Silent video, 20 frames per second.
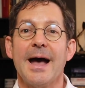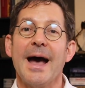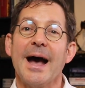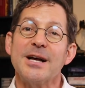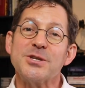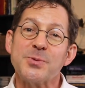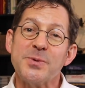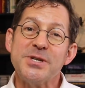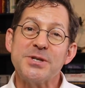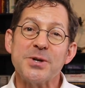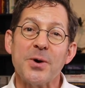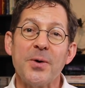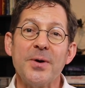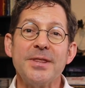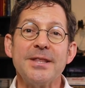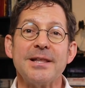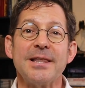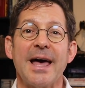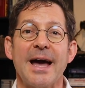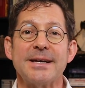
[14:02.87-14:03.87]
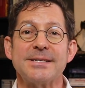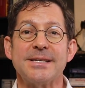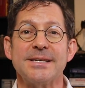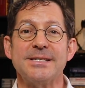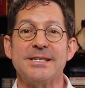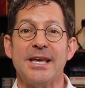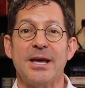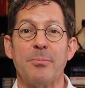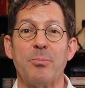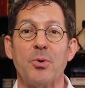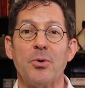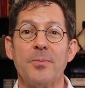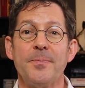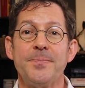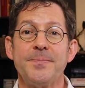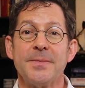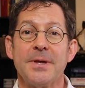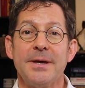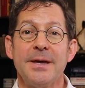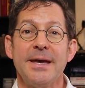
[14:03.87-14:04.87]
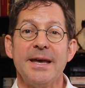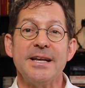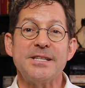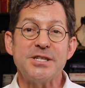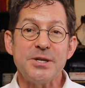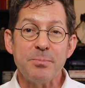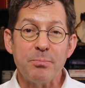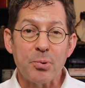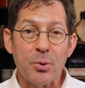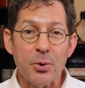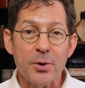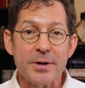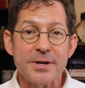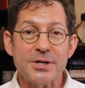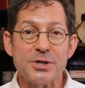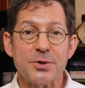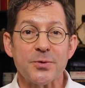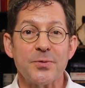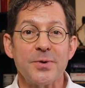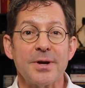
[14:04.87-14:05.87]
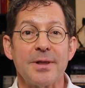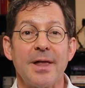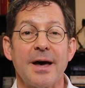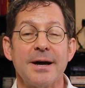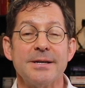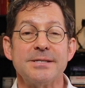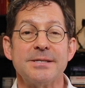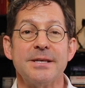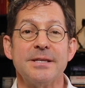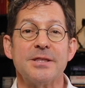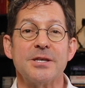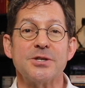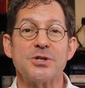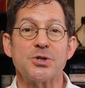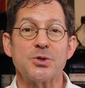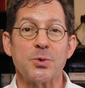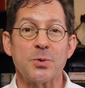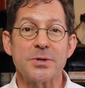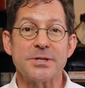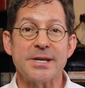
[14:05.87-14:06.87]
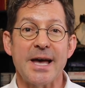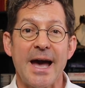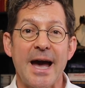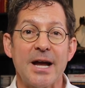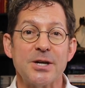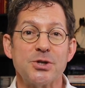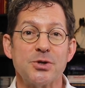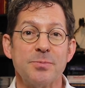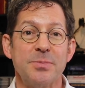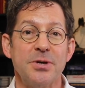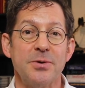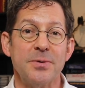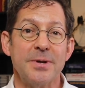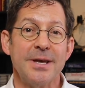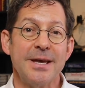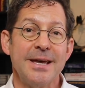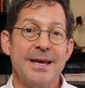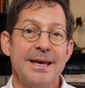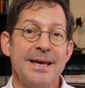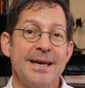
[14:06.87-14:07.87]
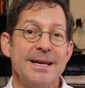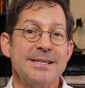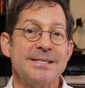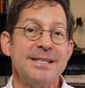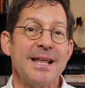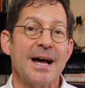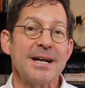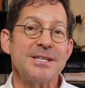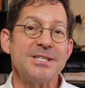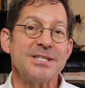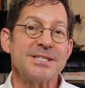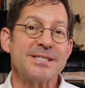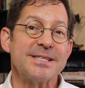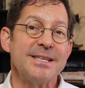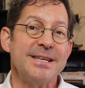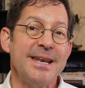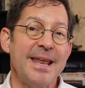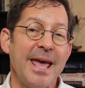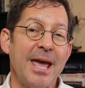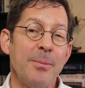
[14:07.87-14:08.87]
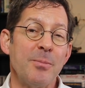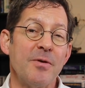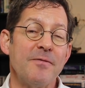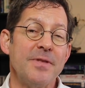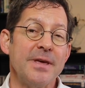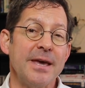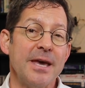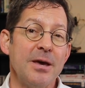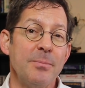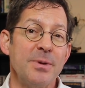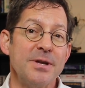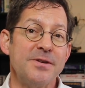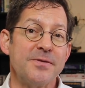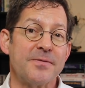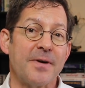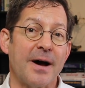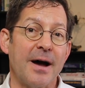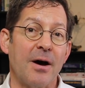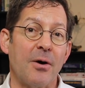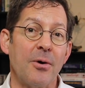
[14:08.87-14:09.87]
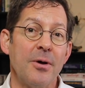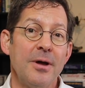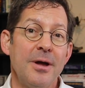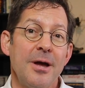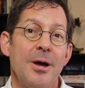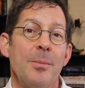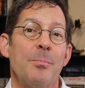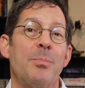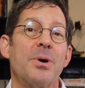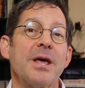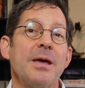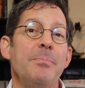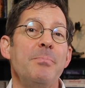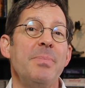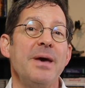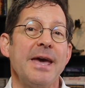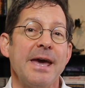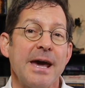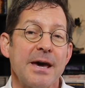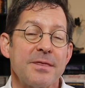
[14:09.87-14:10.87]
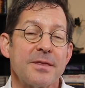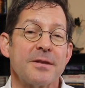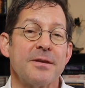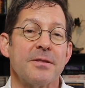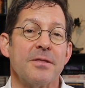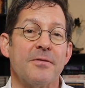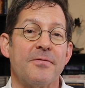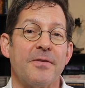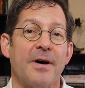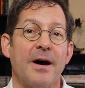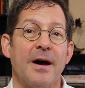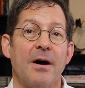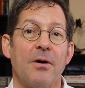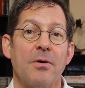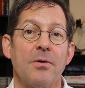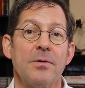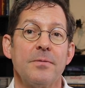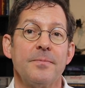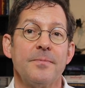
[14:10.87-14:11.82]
As we saw in the last example, it's important to realize that the source attribute is not just the name of the image file, but a path to the file.